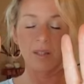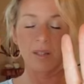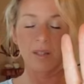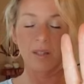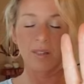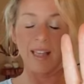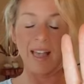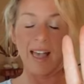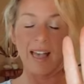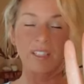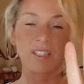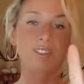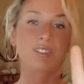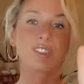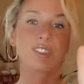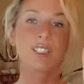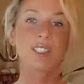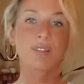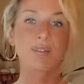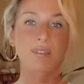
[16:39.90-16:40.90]
The
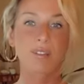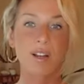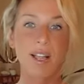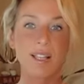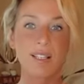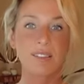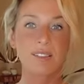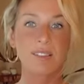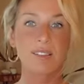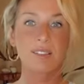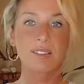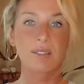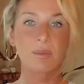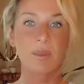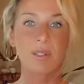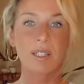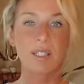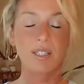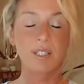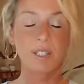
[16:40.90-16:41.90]
energy of Christ is
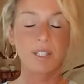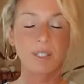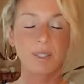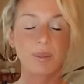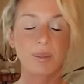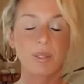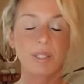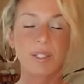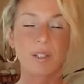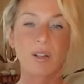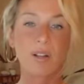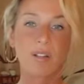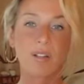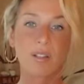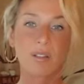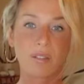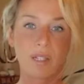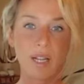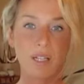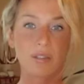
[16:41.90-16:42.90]
within you and all
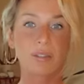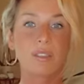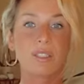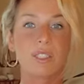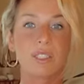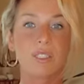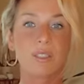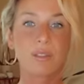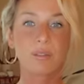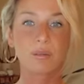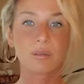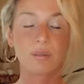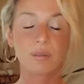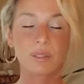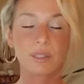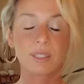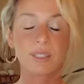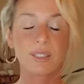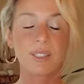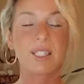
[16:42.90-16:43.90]
around you.
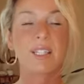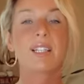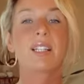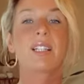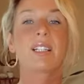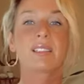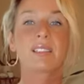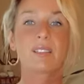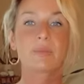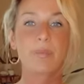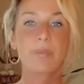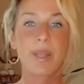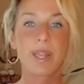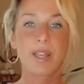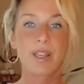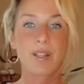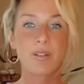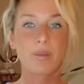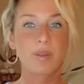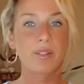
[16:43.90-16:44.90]
Let it
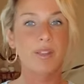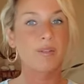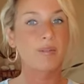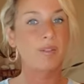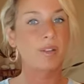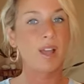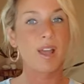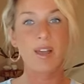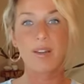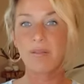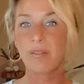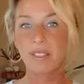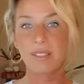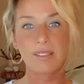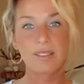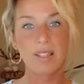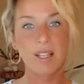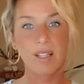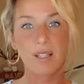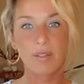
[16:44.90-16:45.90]
expand within every
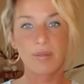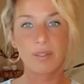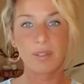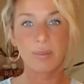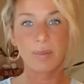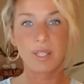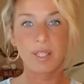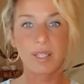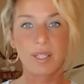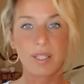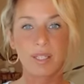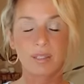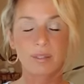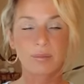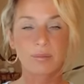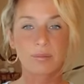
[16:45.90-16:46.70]
cell of your being.